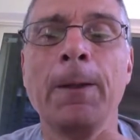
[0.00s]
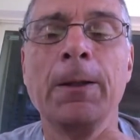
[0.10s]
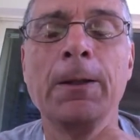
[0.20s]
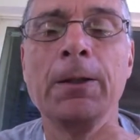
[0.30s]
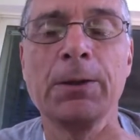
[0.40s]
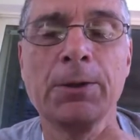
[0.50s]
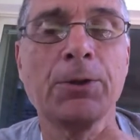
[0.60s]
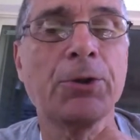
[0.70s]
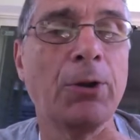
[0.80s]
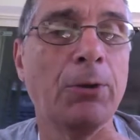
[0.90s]
And
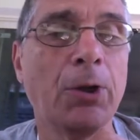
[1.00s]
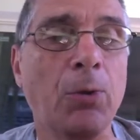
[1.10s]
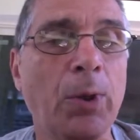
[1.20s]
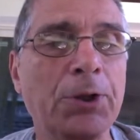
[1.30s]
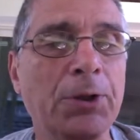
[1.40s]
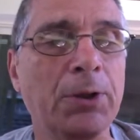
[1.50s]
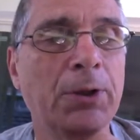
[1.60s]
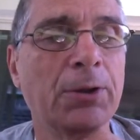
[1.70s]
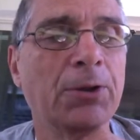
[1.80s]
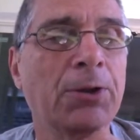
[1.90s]
so the question
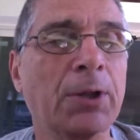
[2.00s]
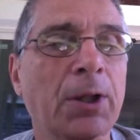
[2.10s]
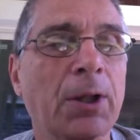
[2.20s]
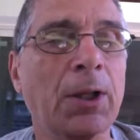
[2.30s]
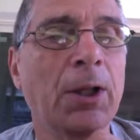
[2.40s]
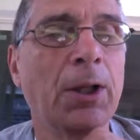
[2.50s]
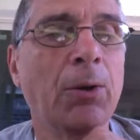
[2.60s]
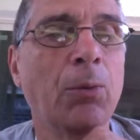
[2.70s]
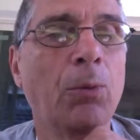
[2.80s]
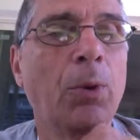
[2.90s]
is,
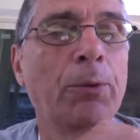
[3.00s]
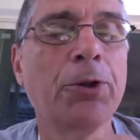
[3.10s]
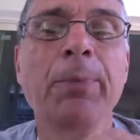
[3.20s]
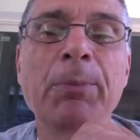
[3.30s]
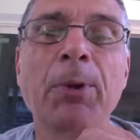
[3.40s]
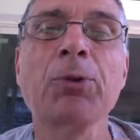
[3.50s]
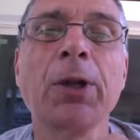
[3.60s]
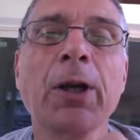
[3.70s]
what would you be most